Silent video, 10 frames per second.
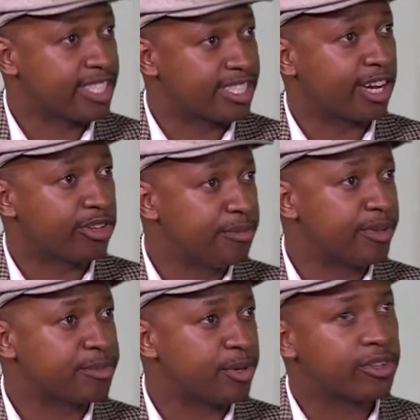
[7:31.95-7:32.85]
seasoned
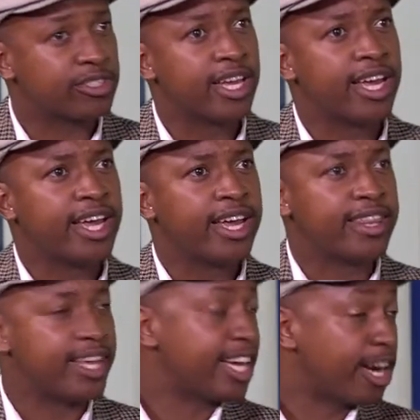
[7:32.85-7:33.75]
academics, because mm
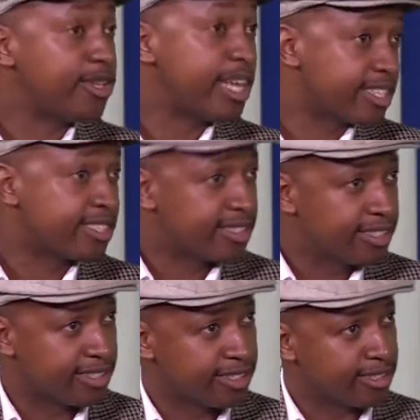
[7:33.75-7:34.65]
they ground us.
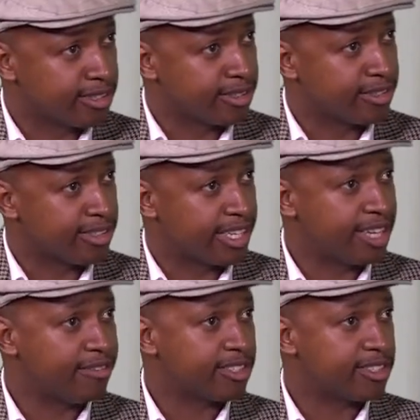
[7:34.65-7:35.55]
Yeah, you know, true. They true,
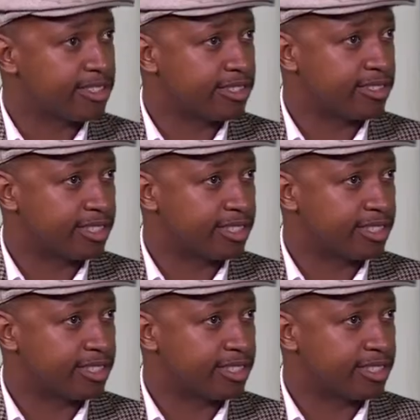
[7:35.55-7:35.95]
give us true.